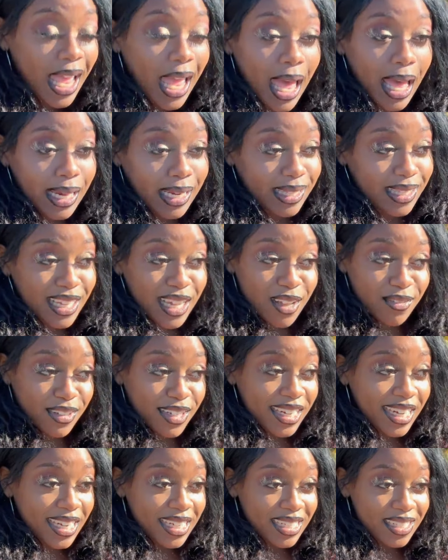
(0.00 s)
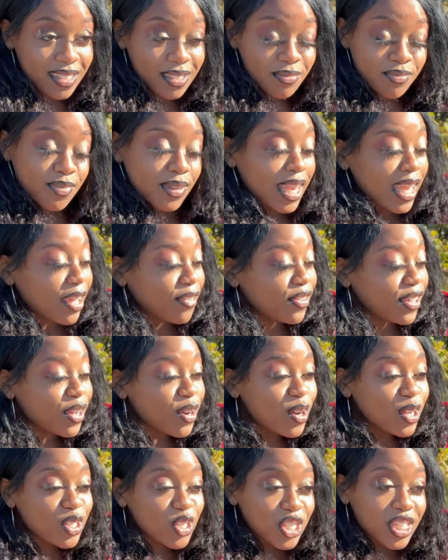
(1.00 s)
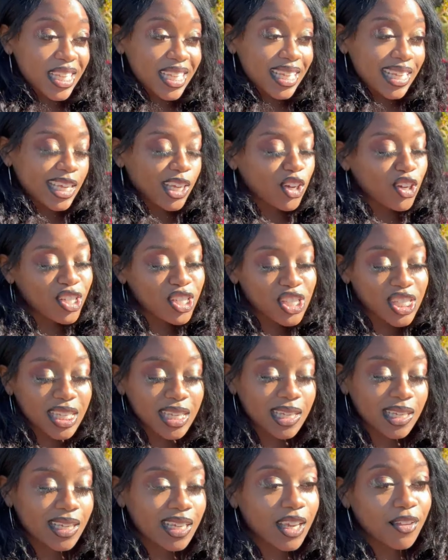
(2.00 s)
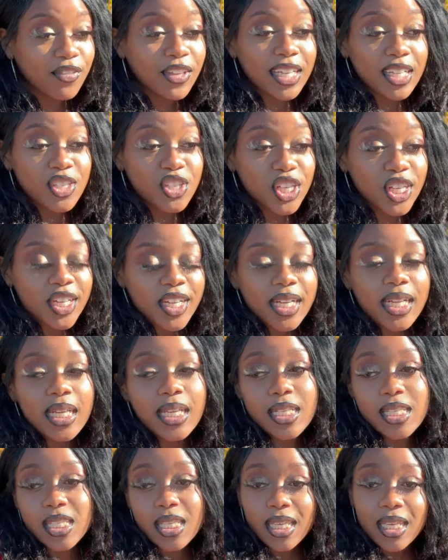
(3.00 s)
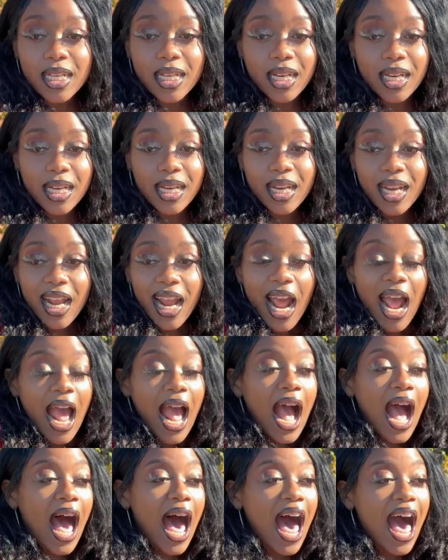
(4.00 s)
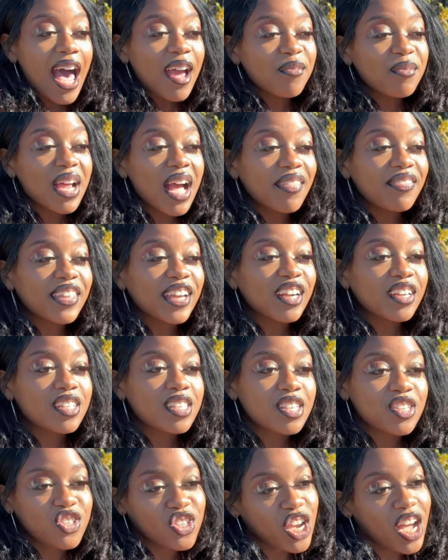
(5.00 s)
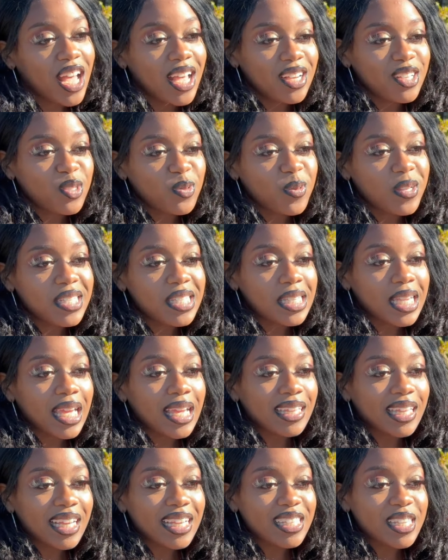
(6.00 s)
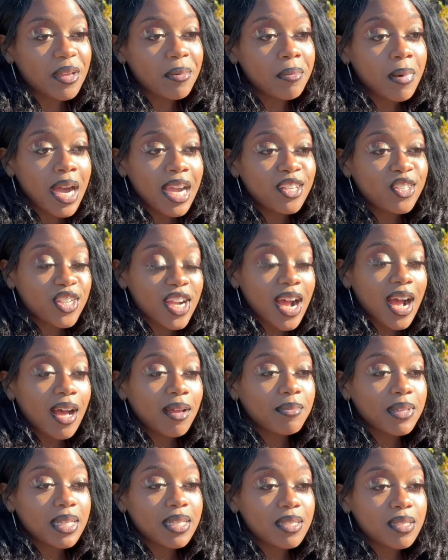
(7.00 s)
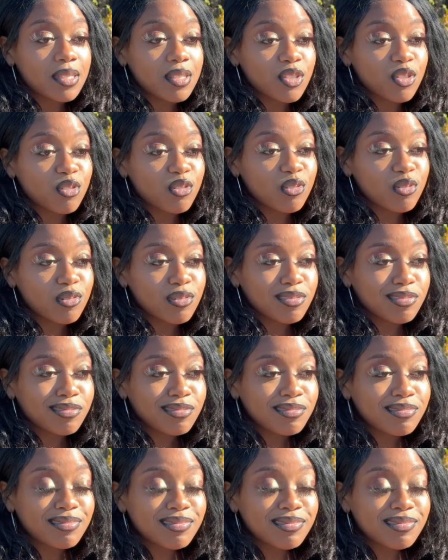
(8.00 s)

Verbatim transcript: Anything I've learned, if he gonna cheat, he gonna cheat. If he a cheater, he a cheater. I'm not there to judge. Once again, like I said, my job is to